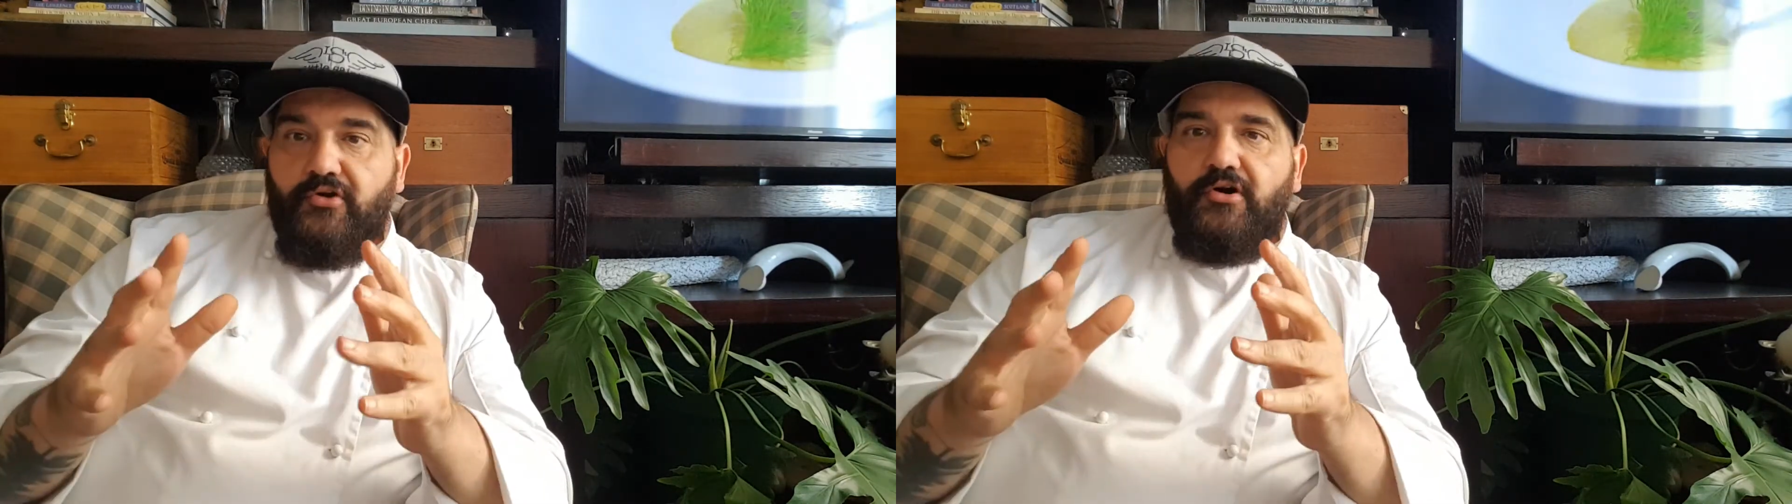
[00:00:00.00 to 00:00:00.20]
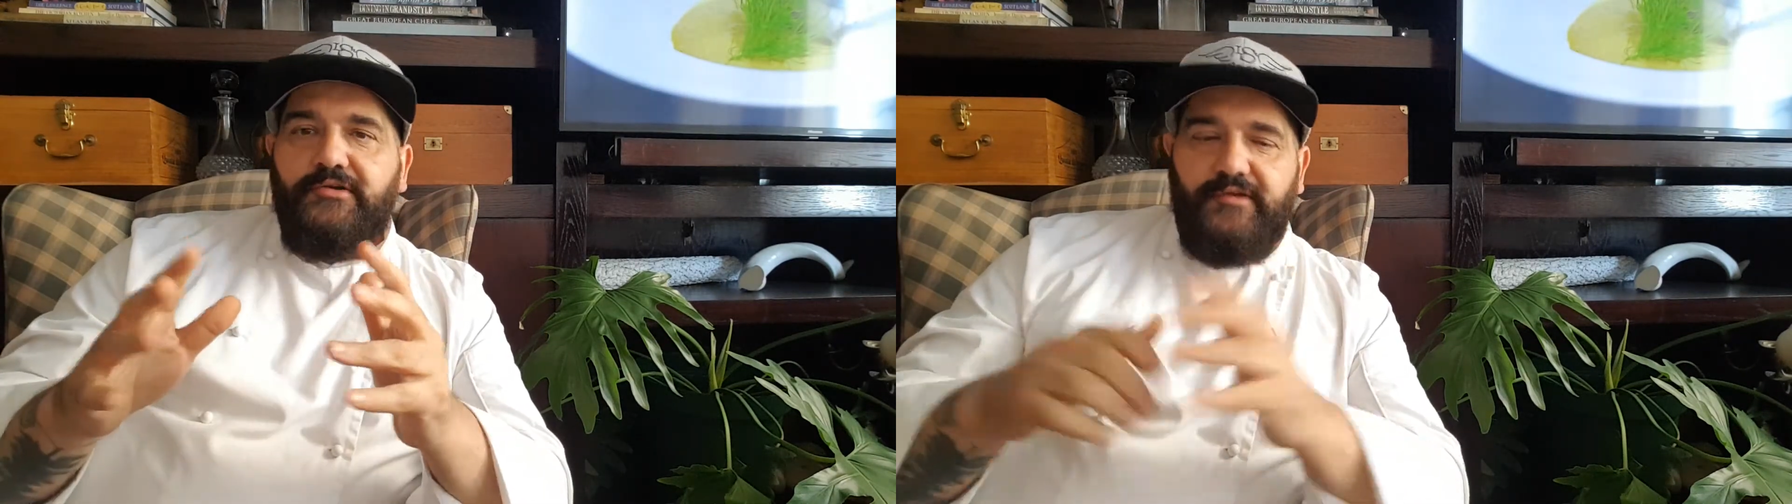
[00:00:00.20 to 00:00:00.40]

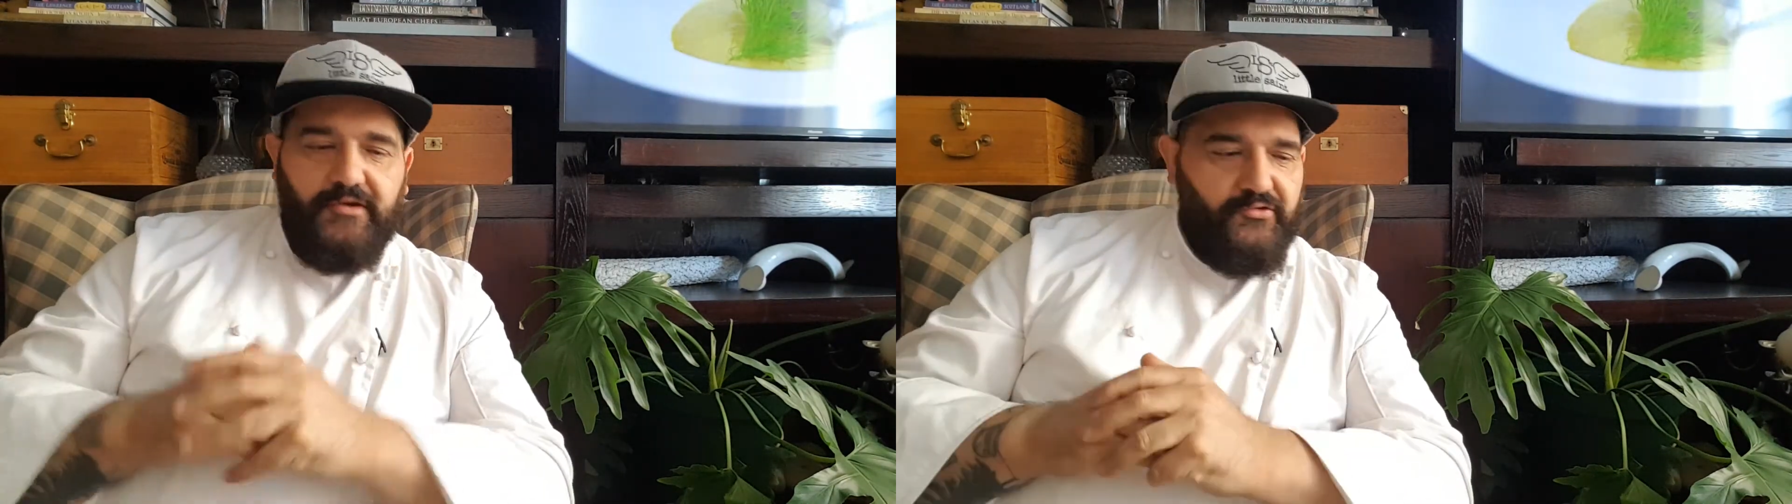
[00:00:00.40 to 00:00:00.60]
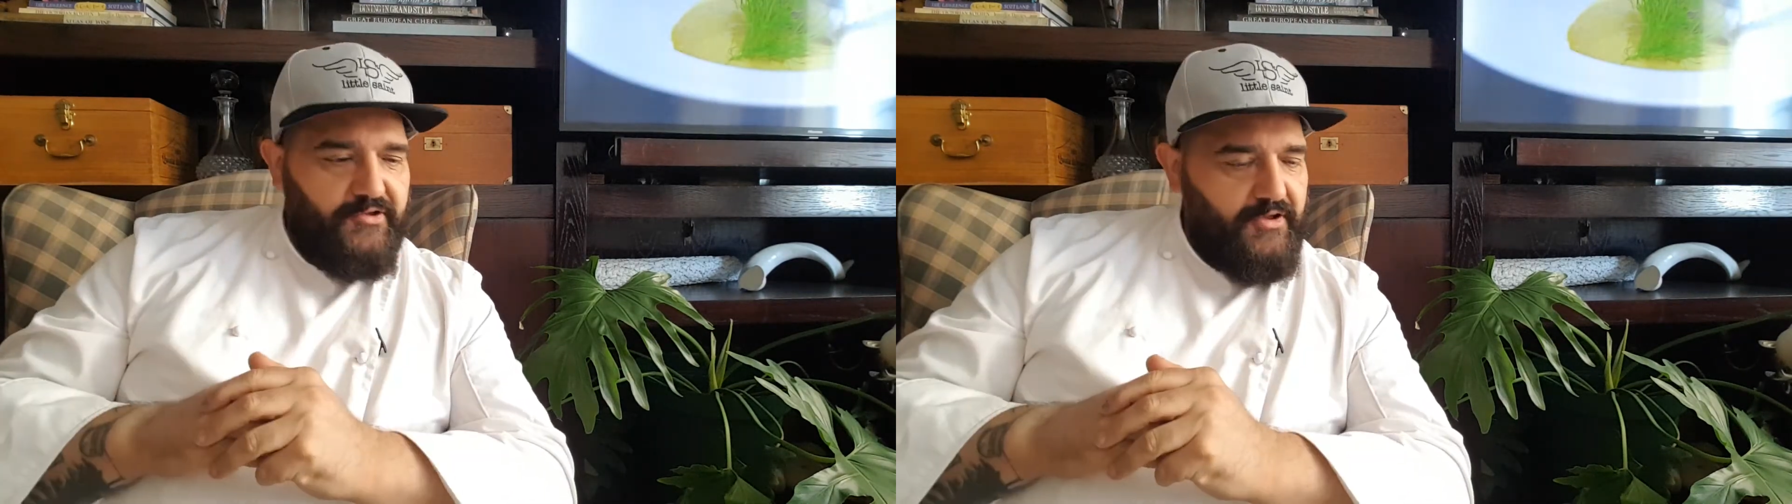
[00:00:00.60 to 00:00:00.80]

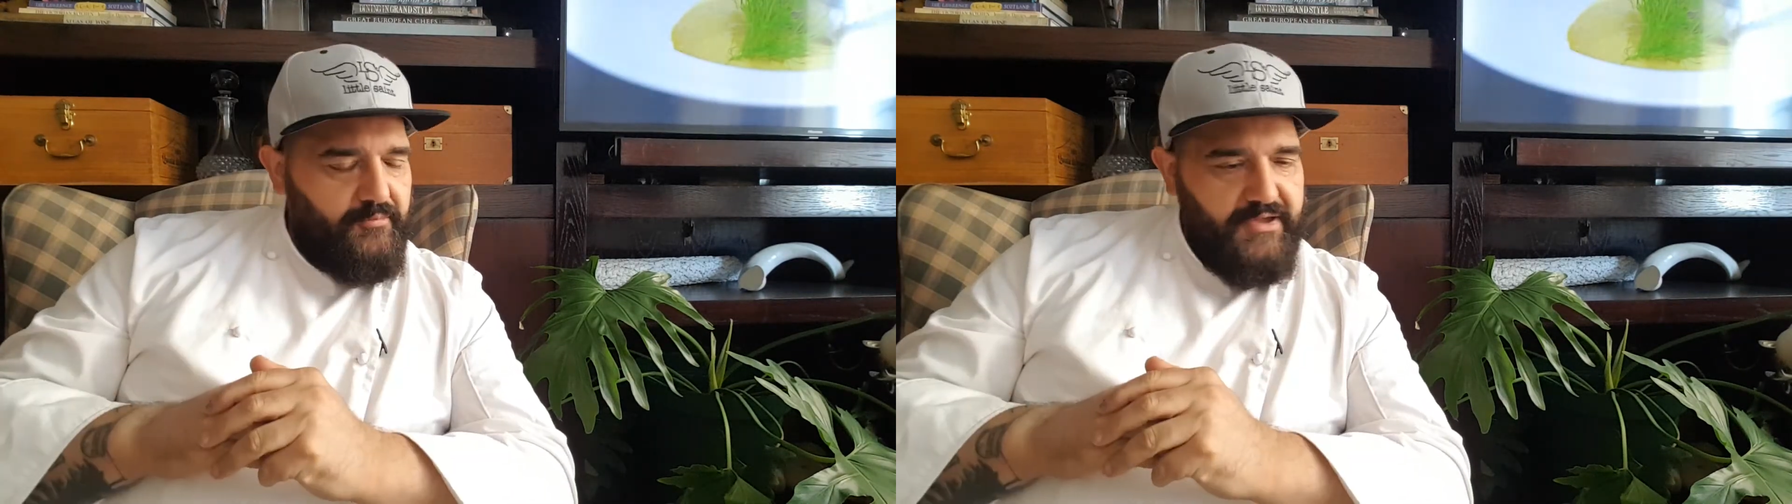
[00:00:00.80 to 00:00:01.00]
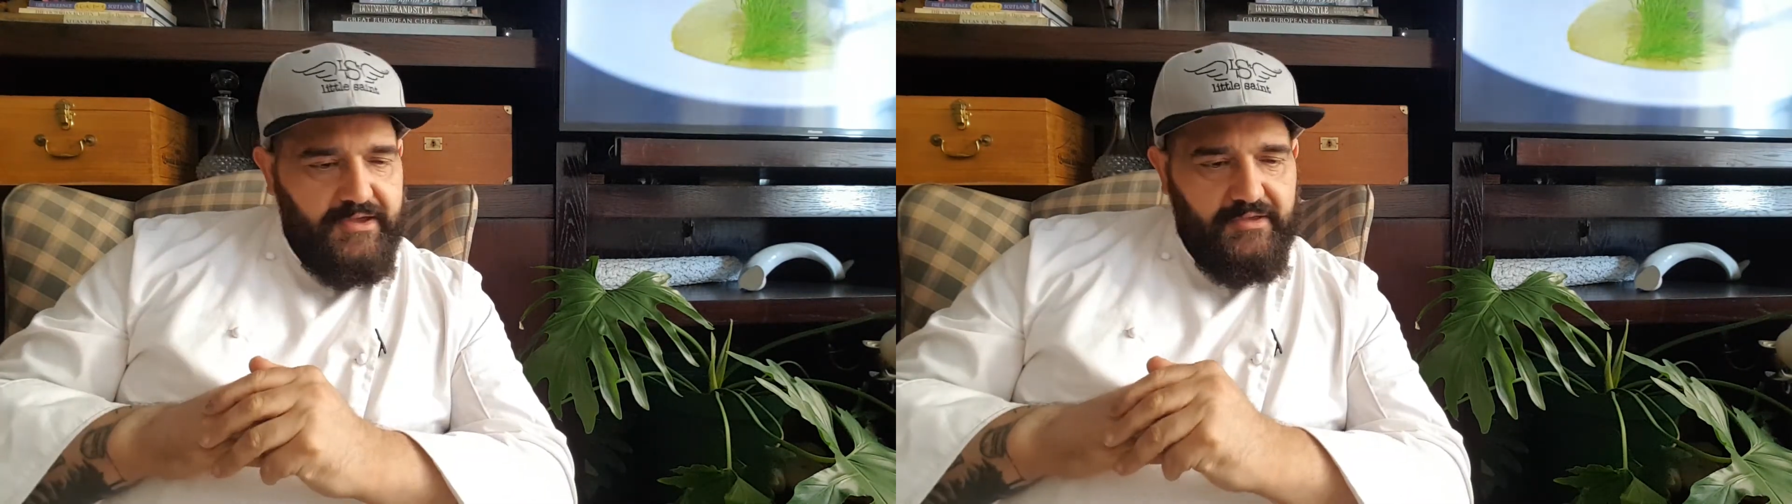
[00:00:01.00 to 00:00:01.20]
cocktails, and I'm
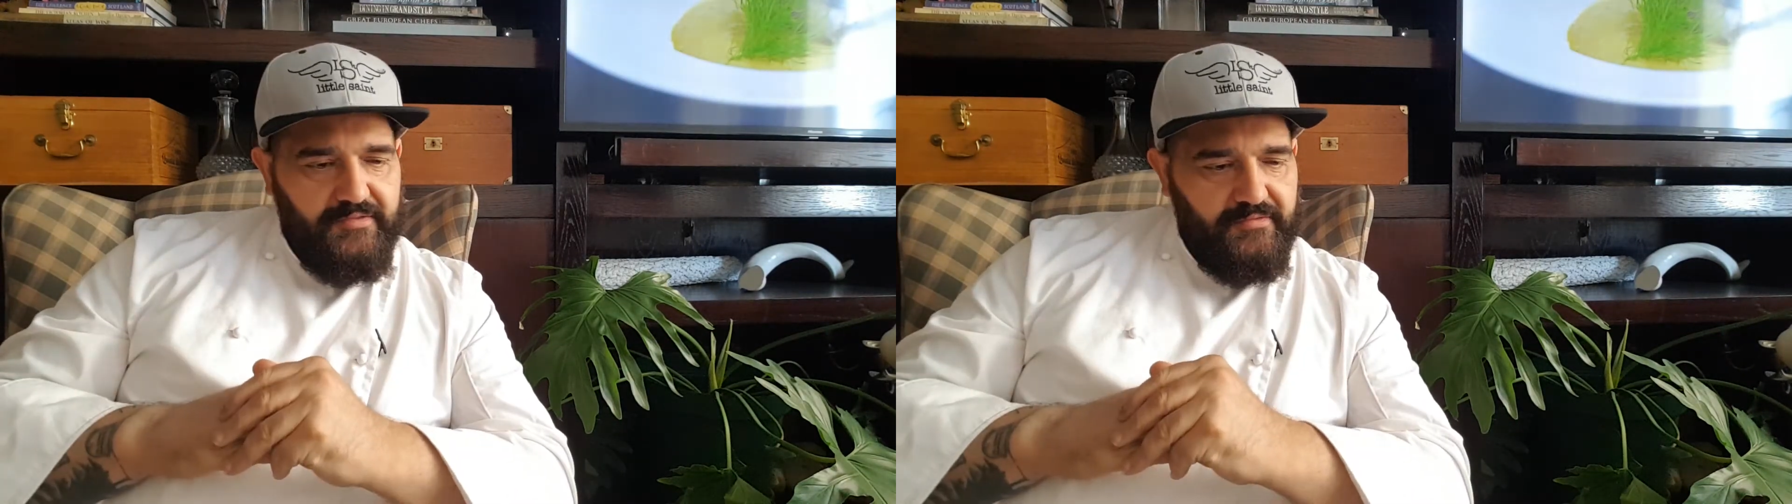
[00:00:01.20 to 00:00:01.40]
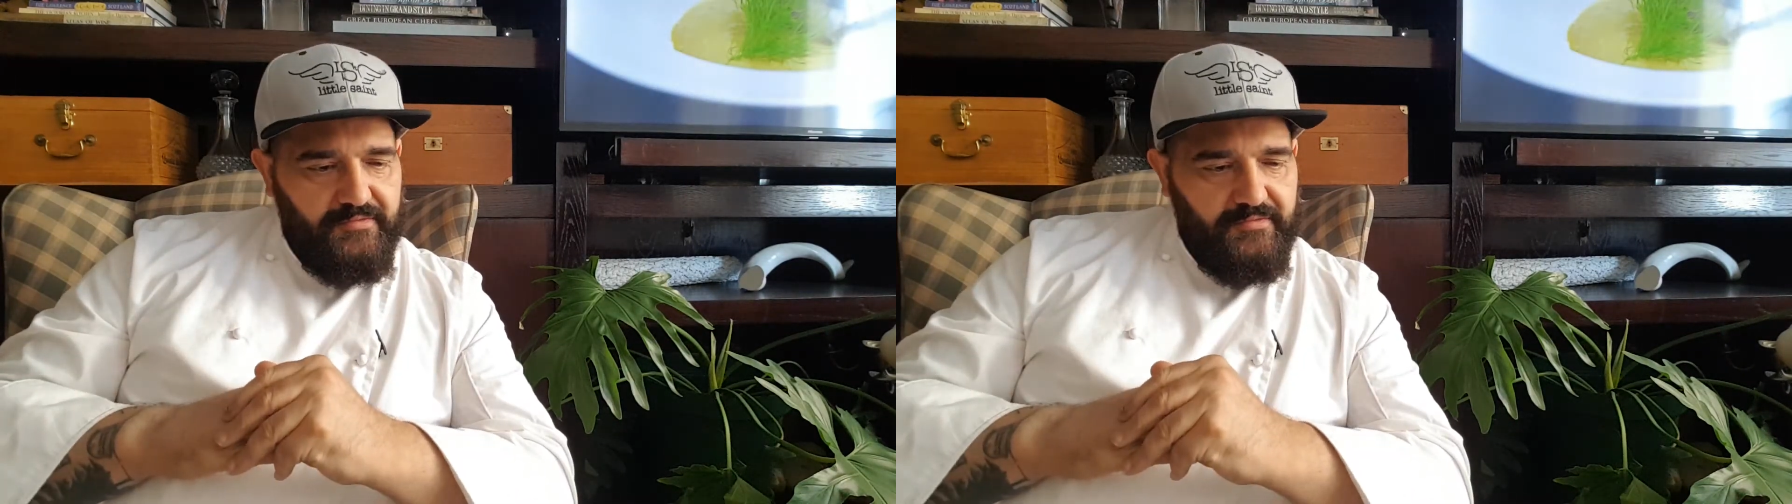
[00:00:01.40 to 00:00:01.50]
making